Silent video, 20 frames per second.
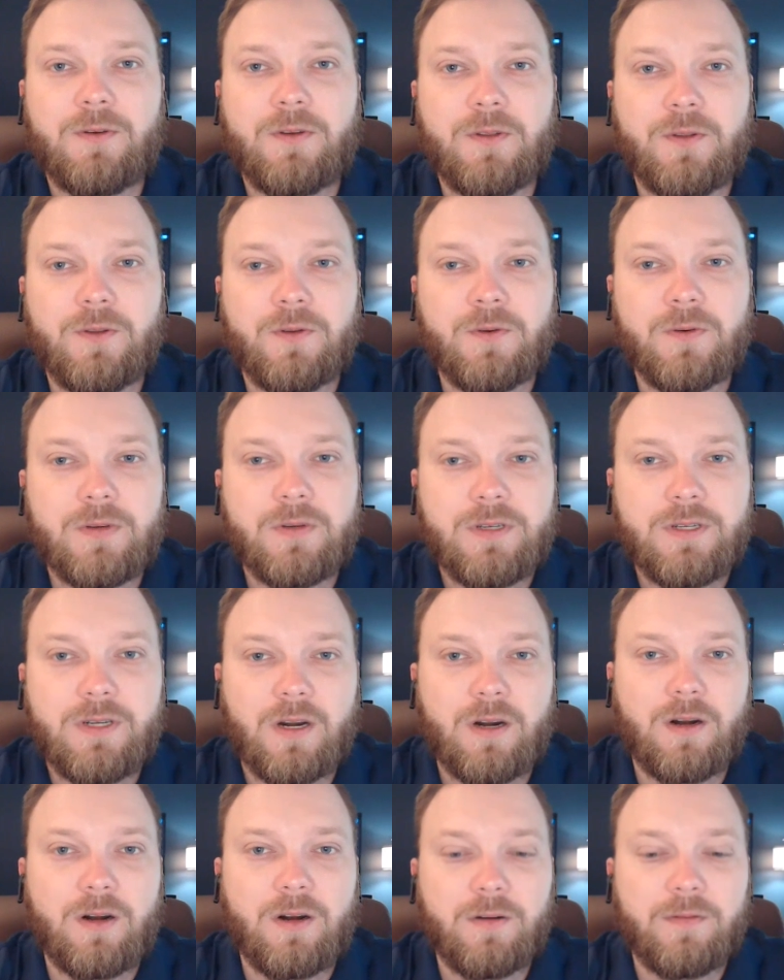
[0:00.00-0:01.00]
to
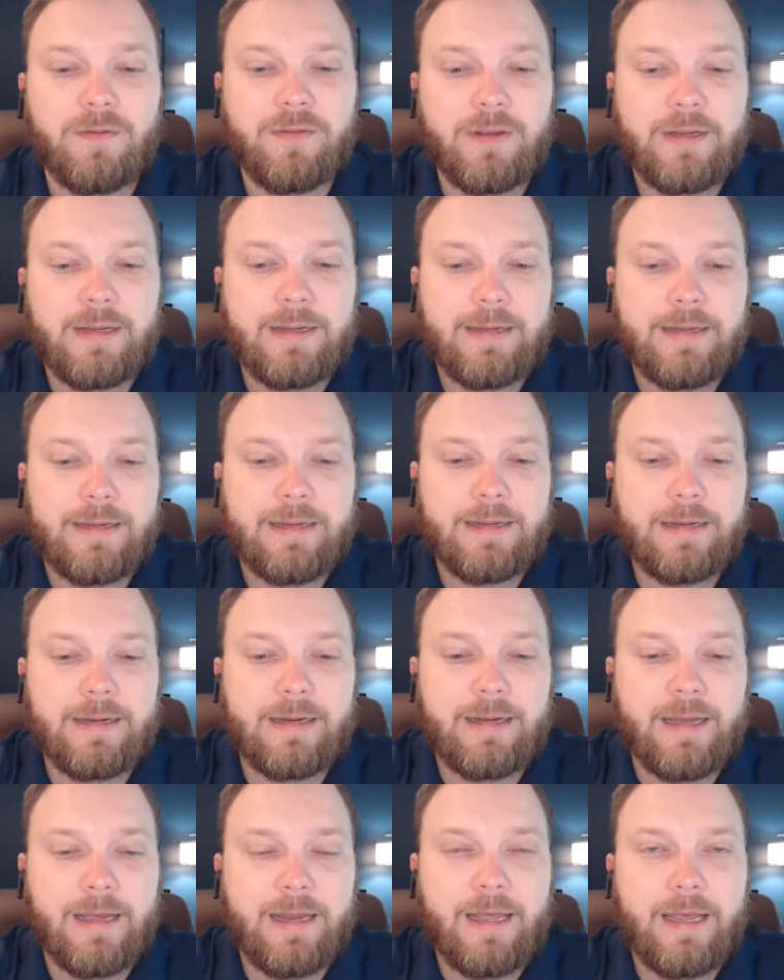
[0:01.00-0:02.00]
serve
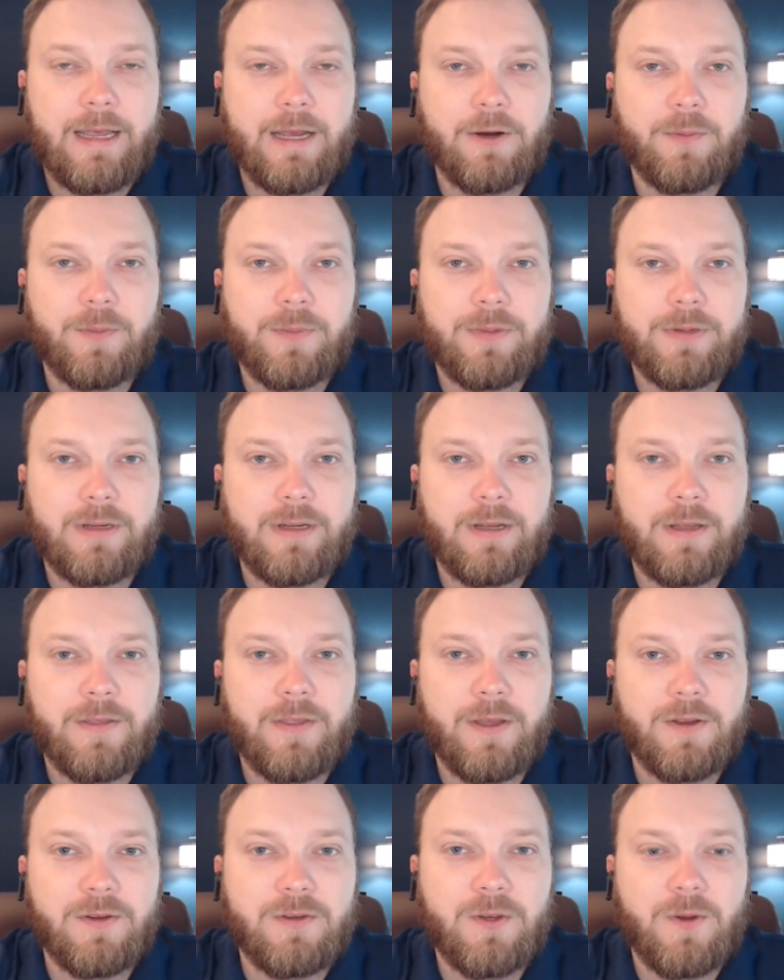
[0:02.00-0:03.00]
and help
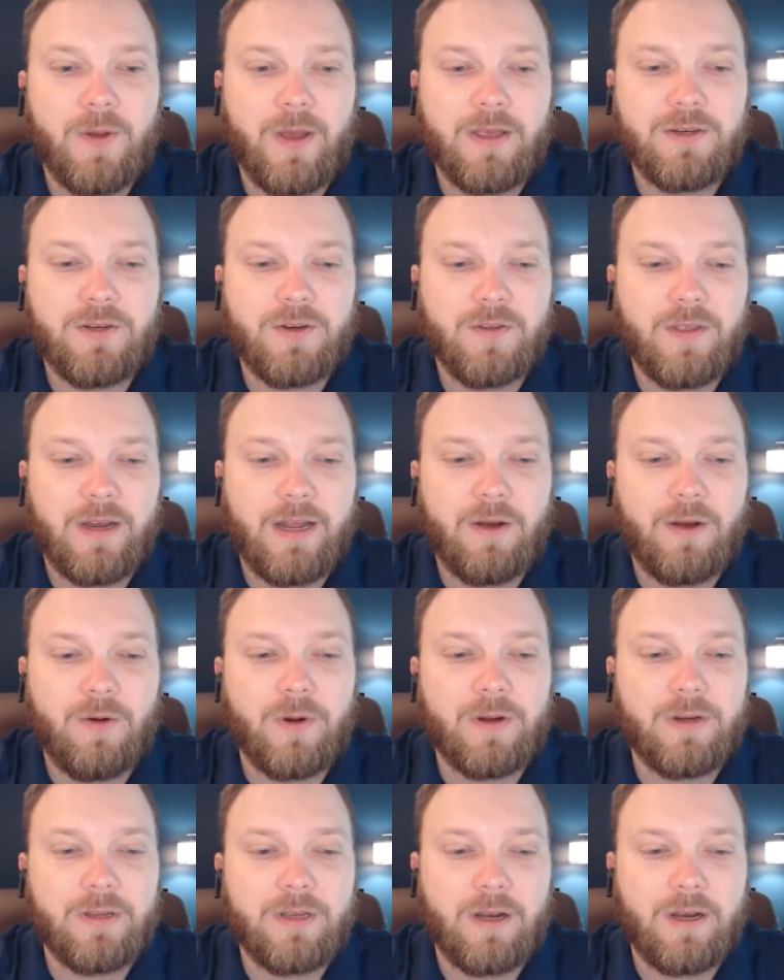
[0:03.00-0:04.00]
those who answer the
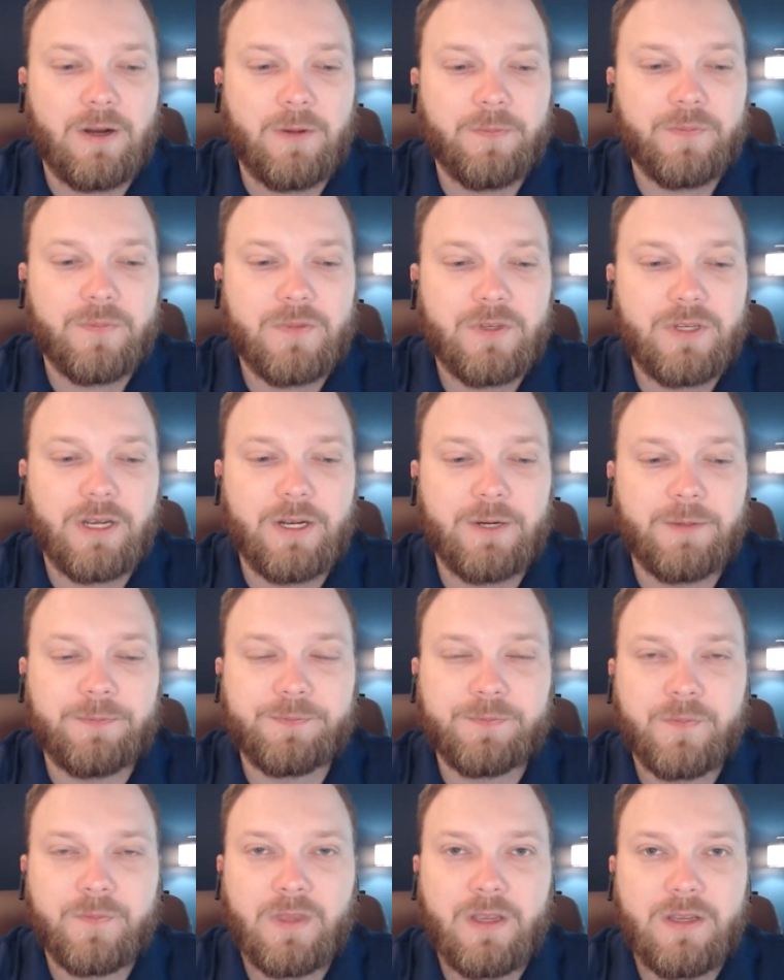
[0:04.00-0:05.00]
911 call. So
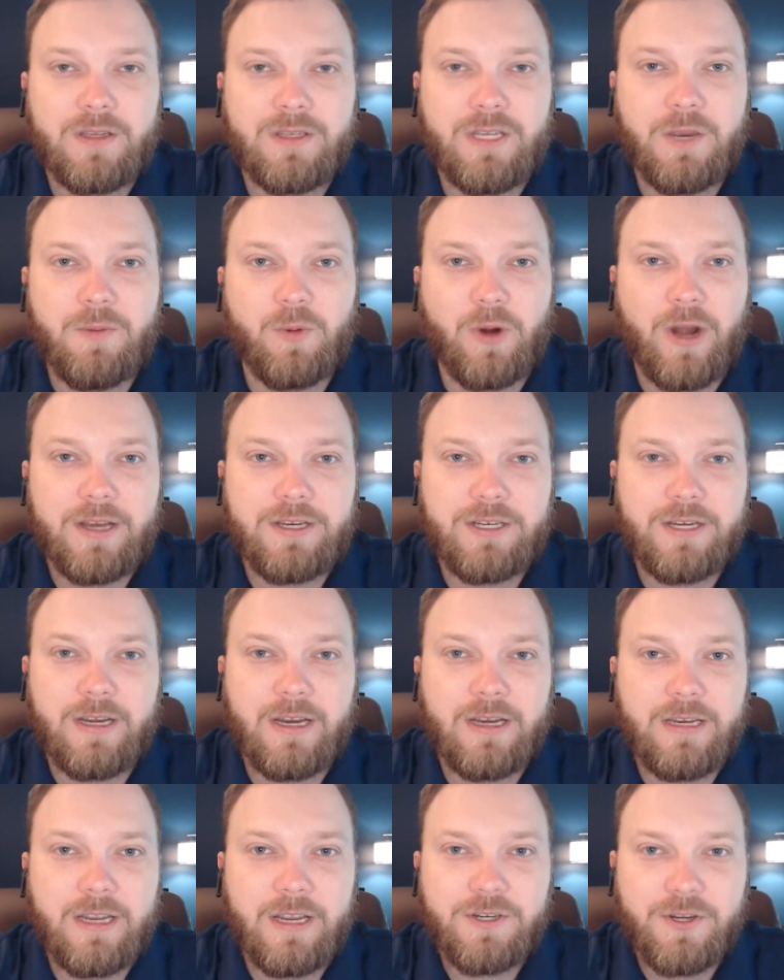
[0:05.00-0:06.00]

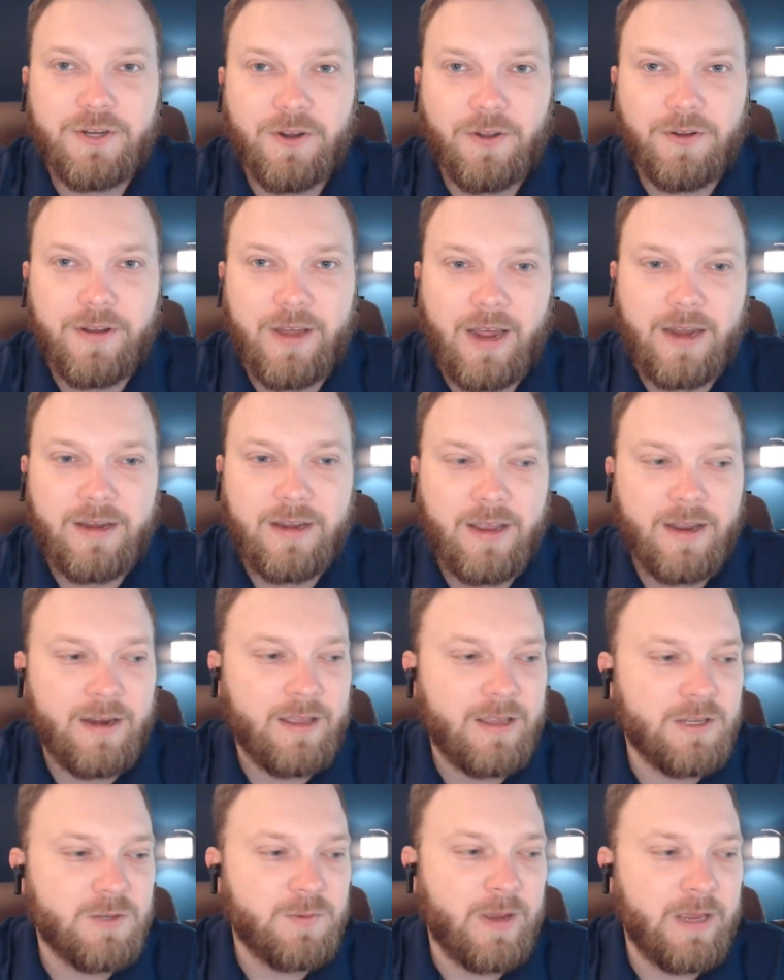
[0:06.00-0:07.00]
cbranch@indigital.net
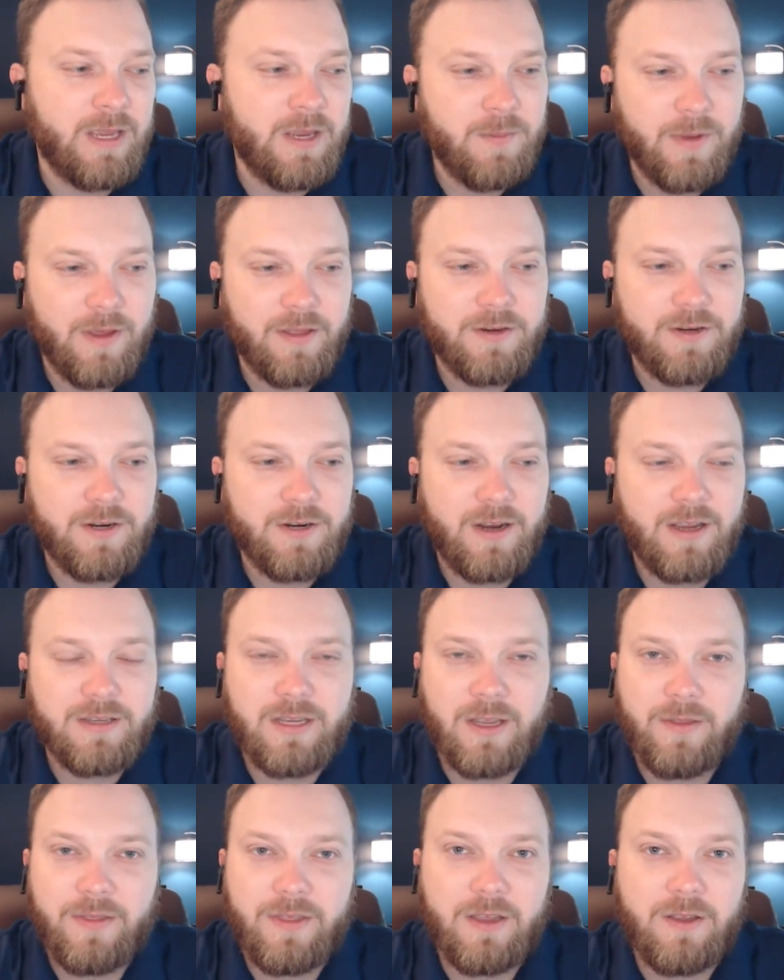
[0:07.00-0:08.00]
is my email
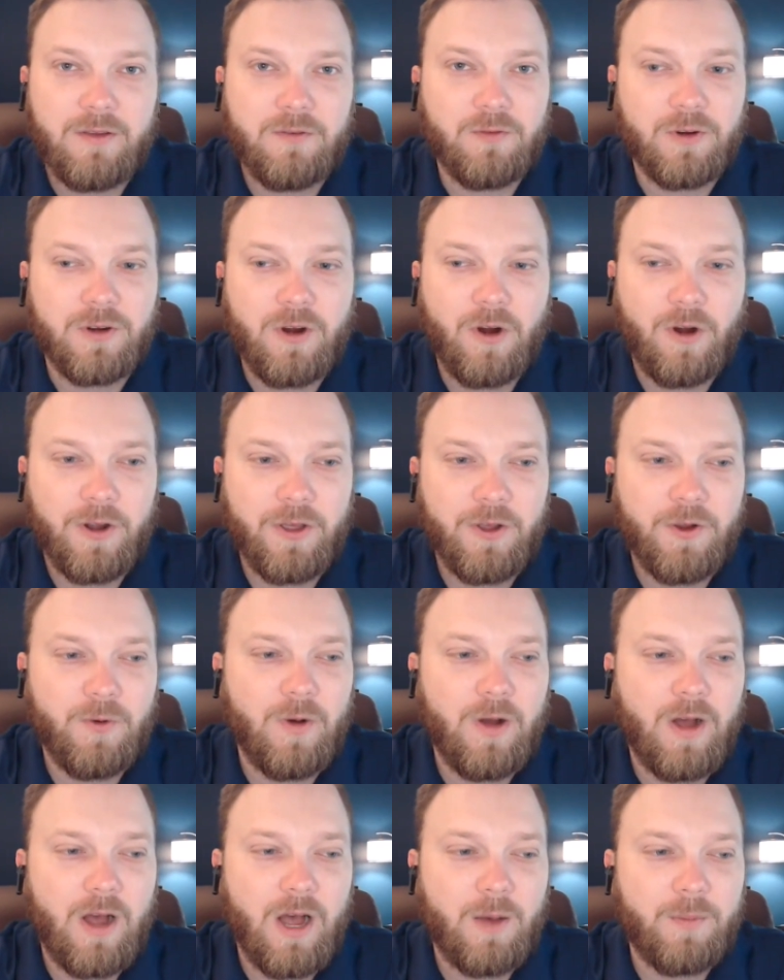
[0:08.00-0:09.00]
address. I think Ricardo
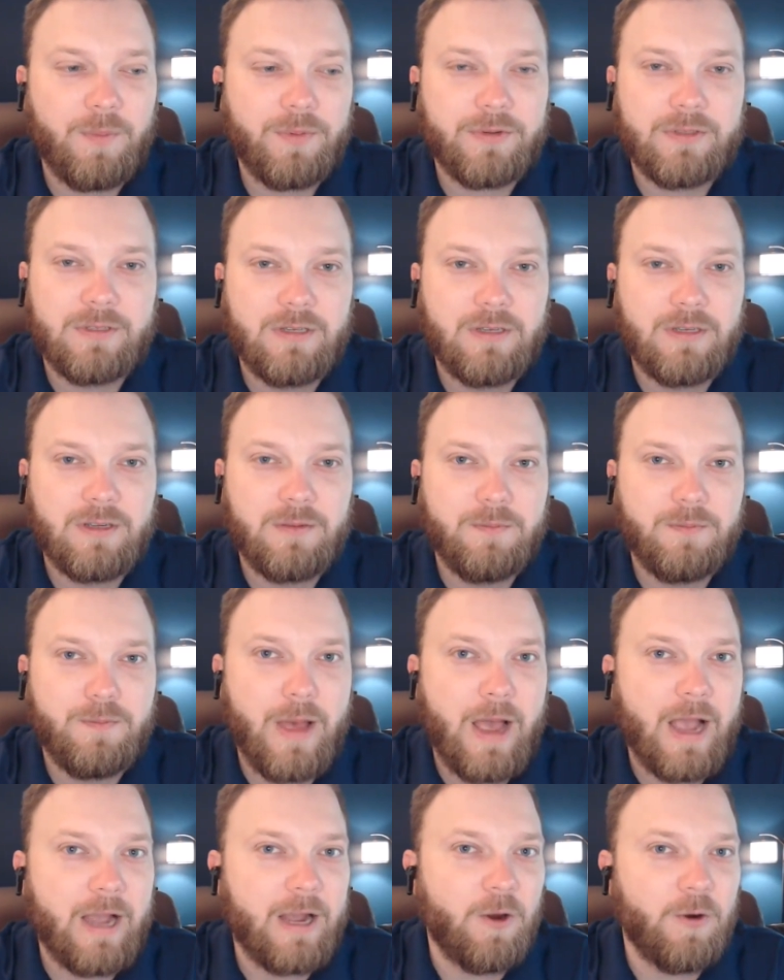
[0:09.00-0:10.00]
will hop
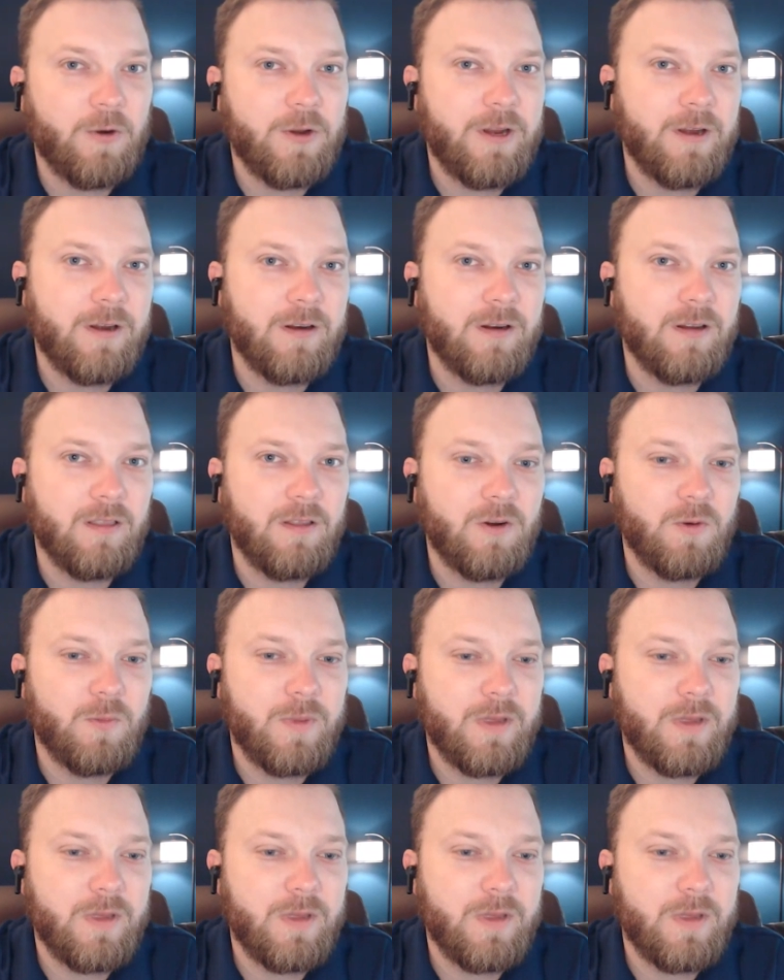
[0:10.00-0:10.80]
back on here in a little